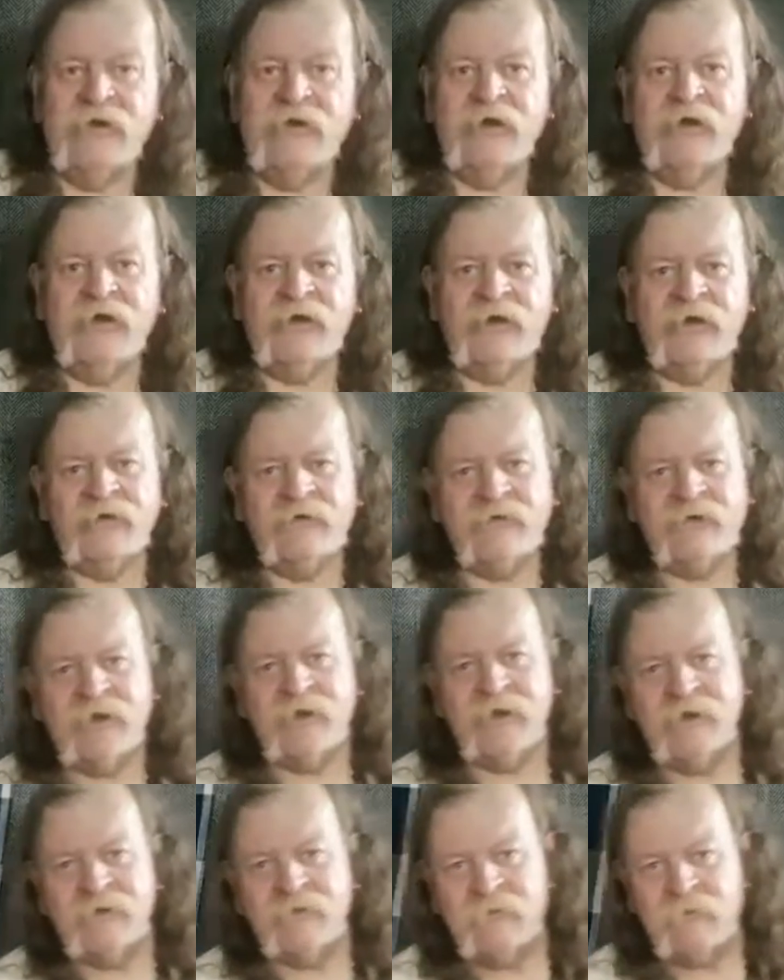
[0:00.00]
Hello there,
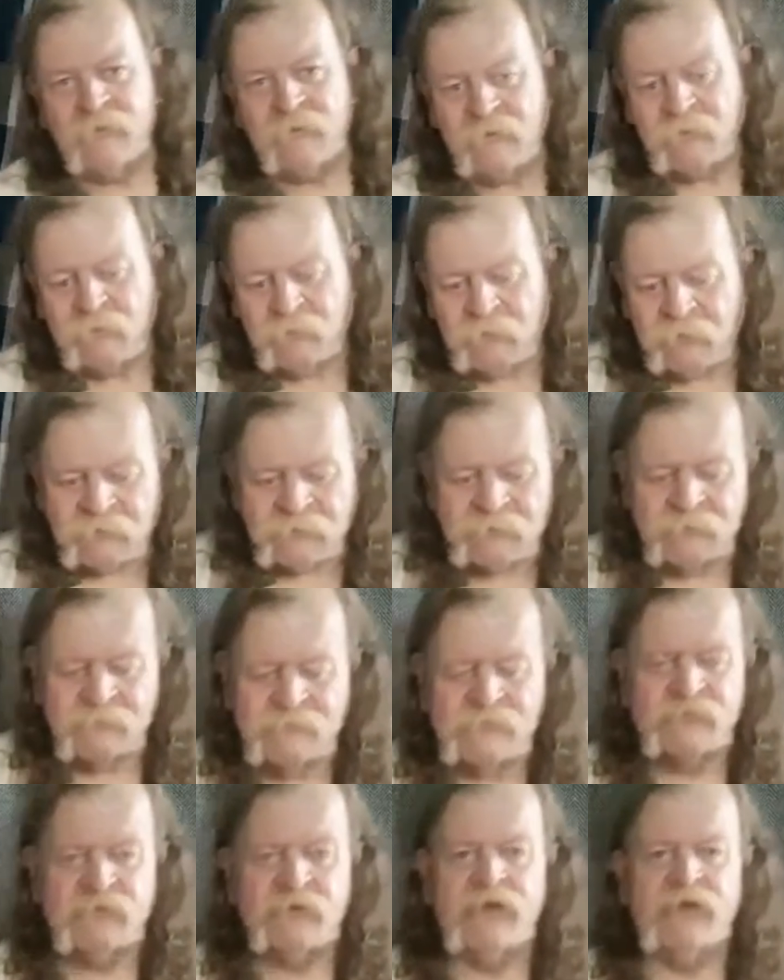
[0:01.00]
and welcome
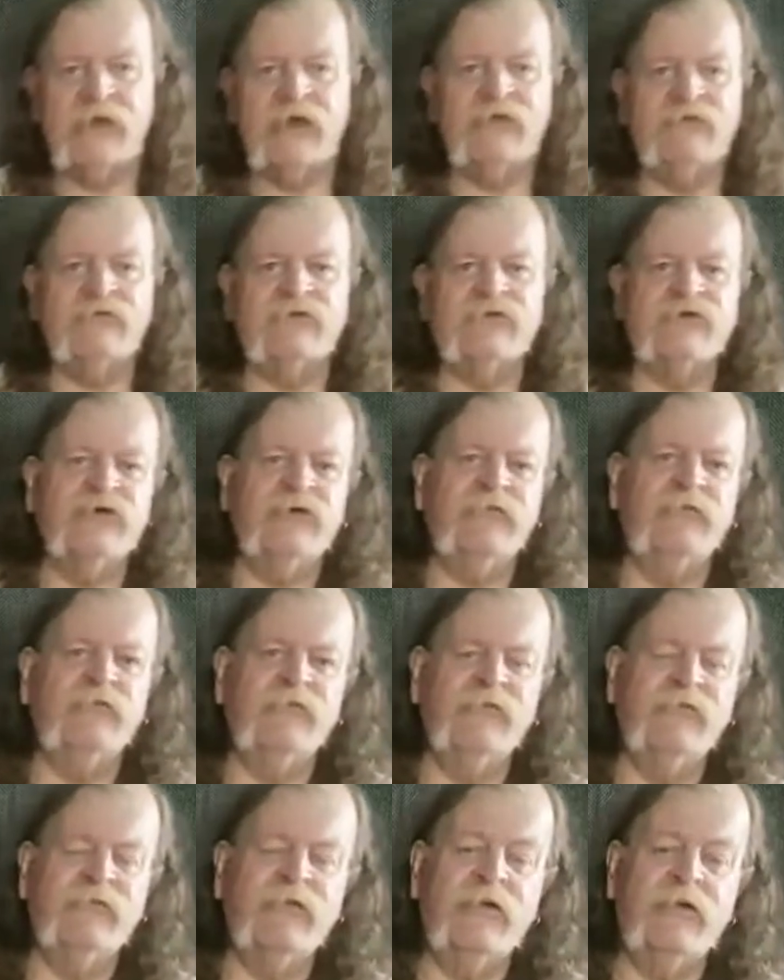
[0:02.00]
to our live stream.
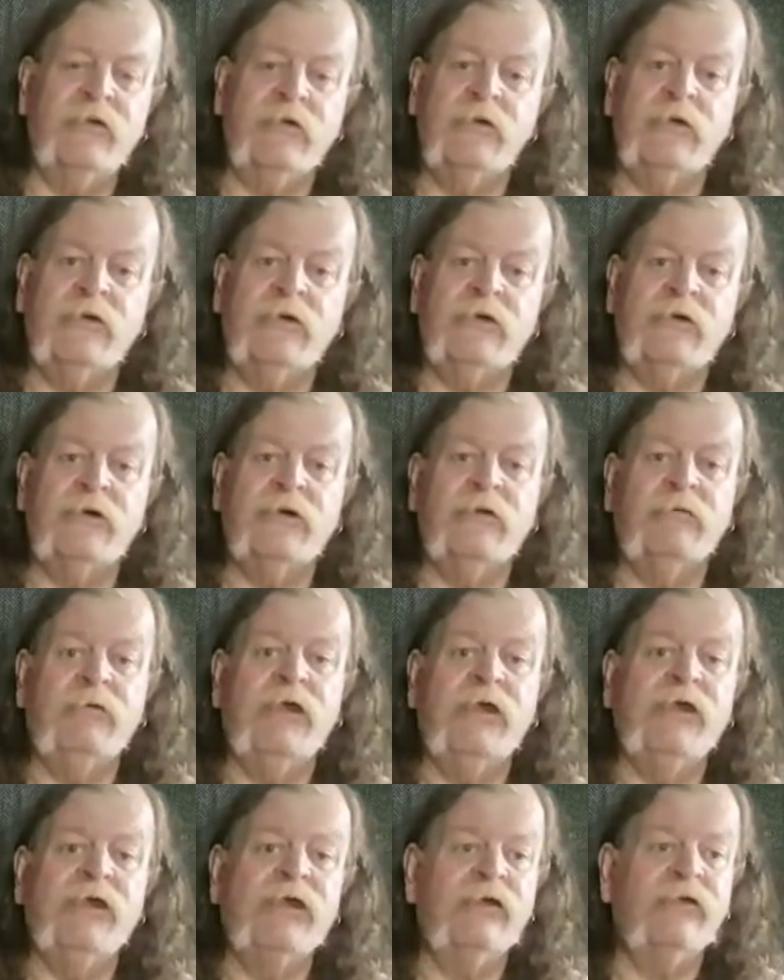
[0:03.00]
I'm
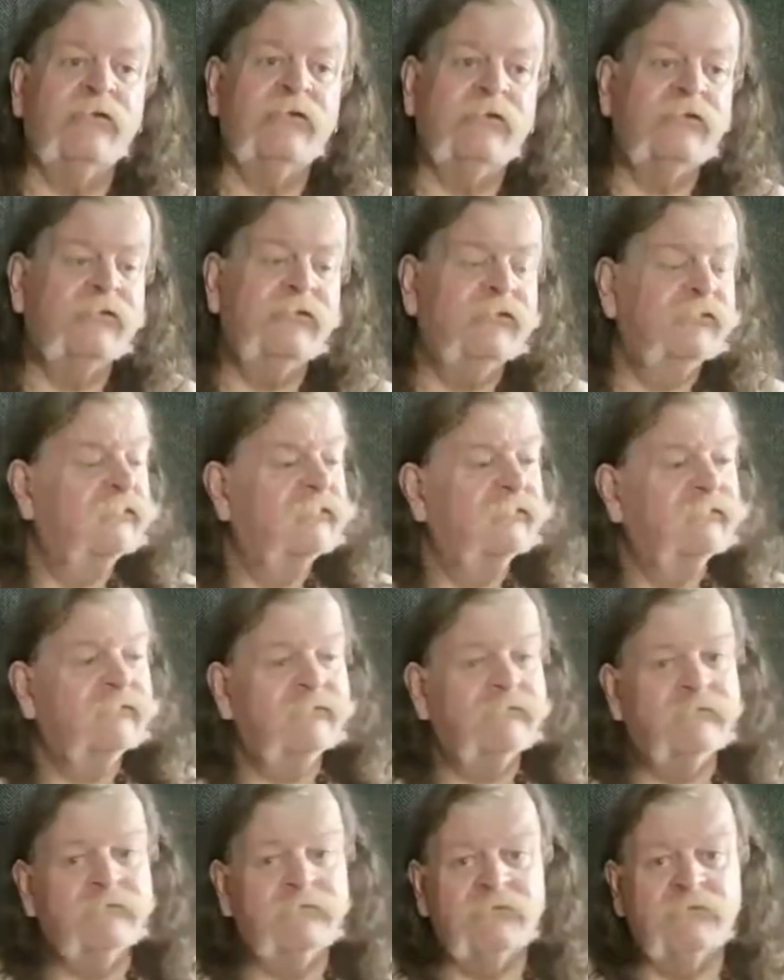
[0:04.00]
Egil,
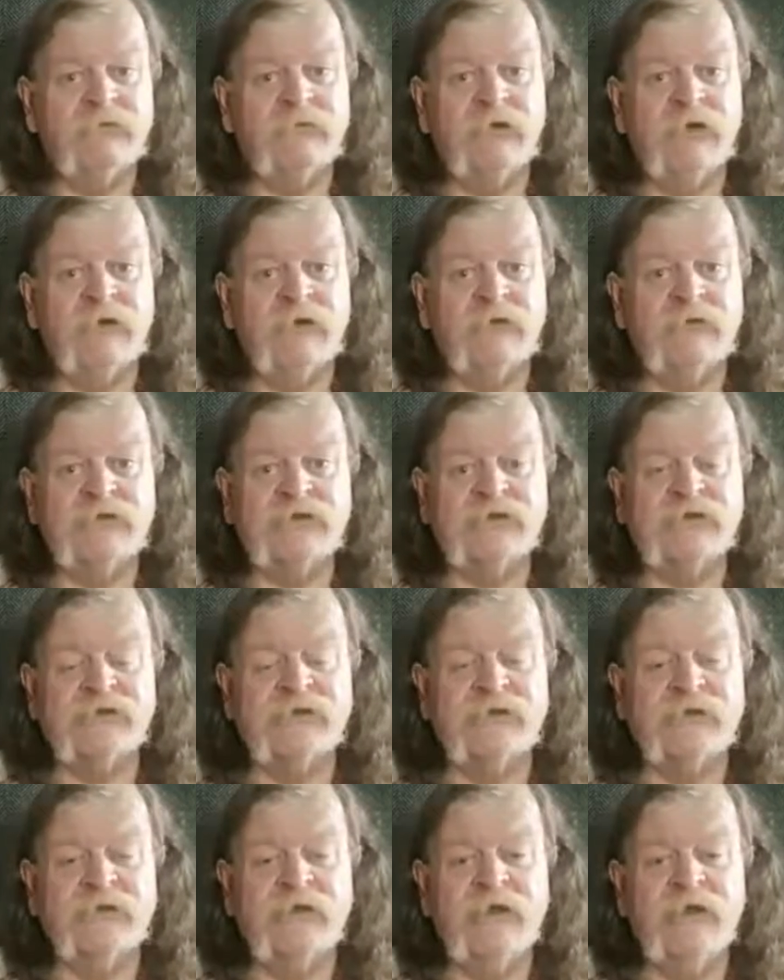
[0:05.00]
your host
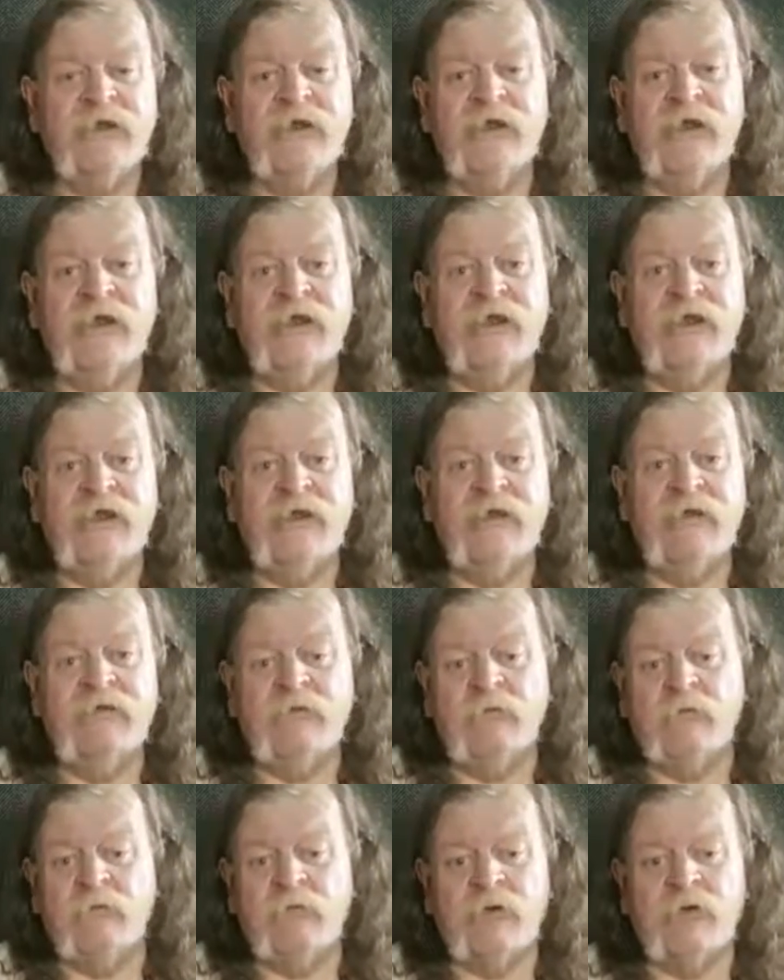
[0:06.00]
uh,
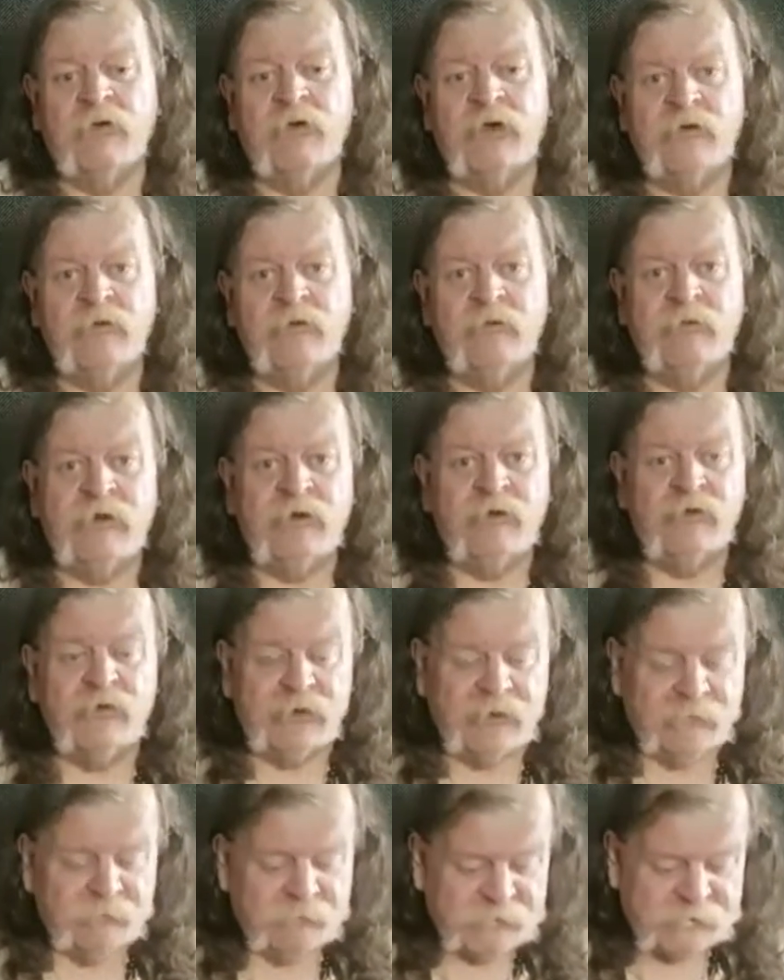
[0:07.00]
Bragi will be along in
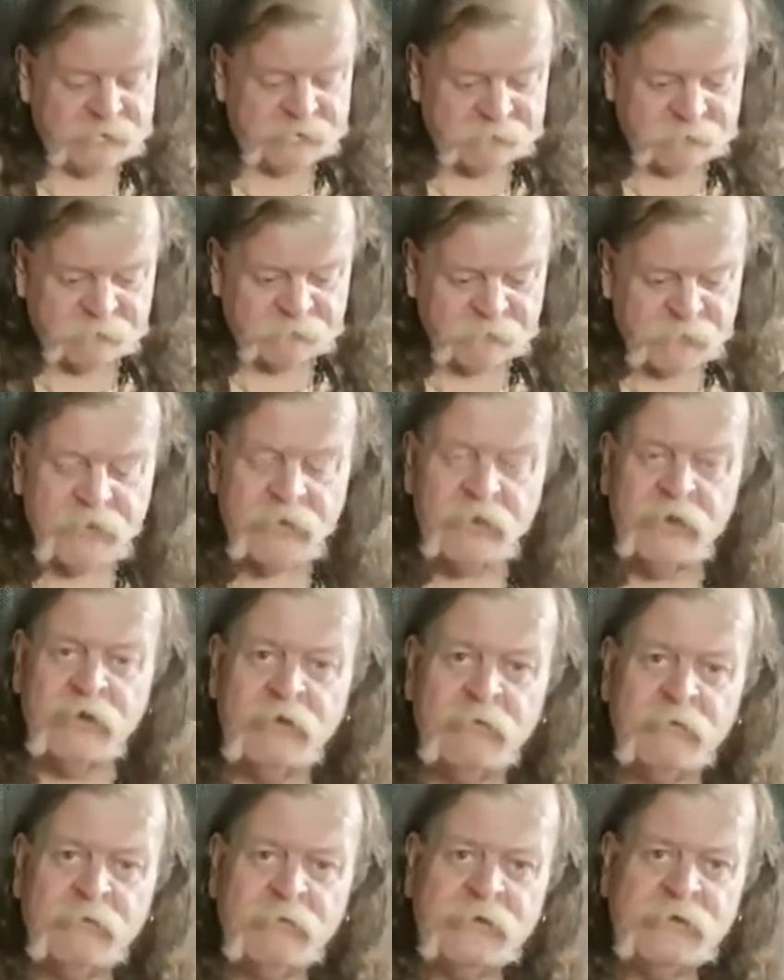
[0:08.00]
a minute.
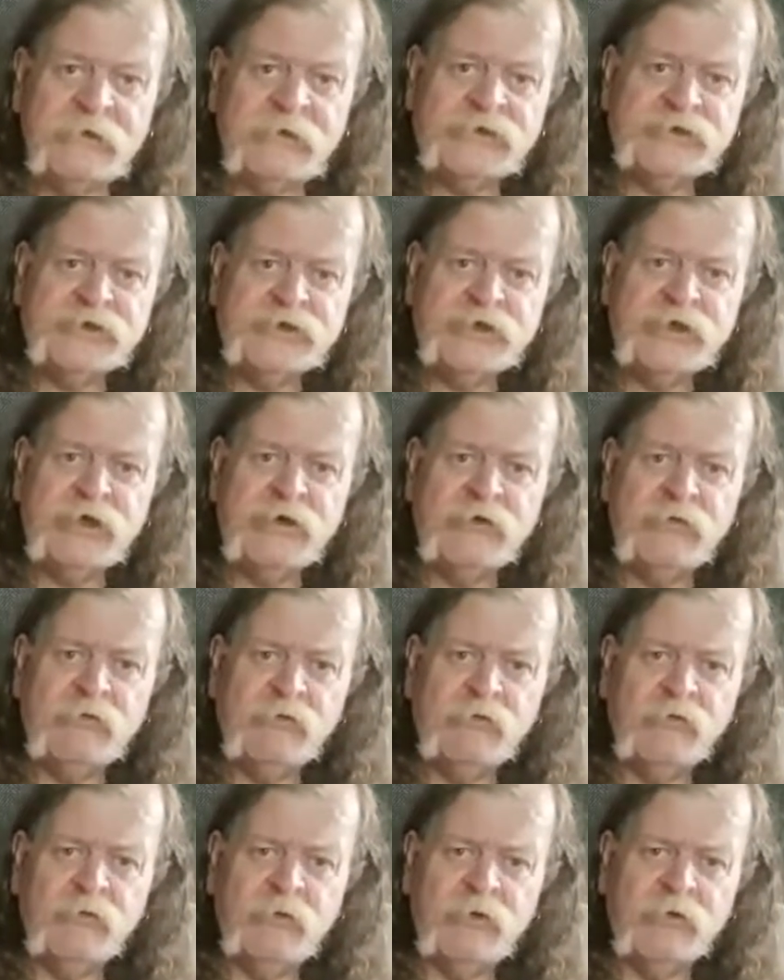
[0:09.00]
But as you know,
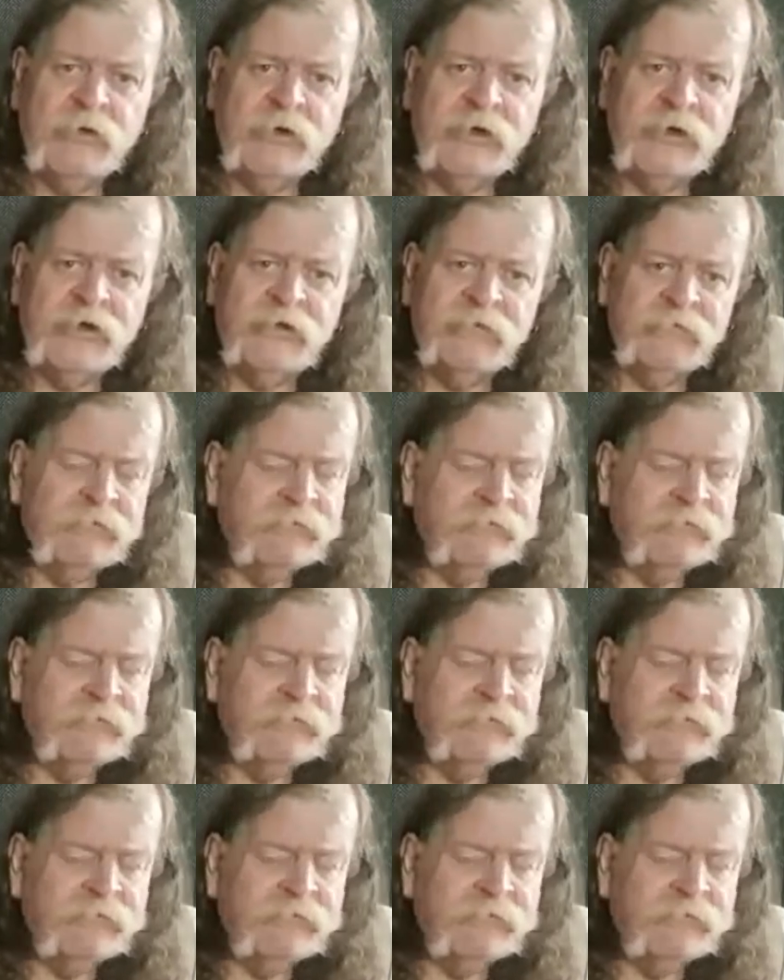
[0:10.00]
warrior,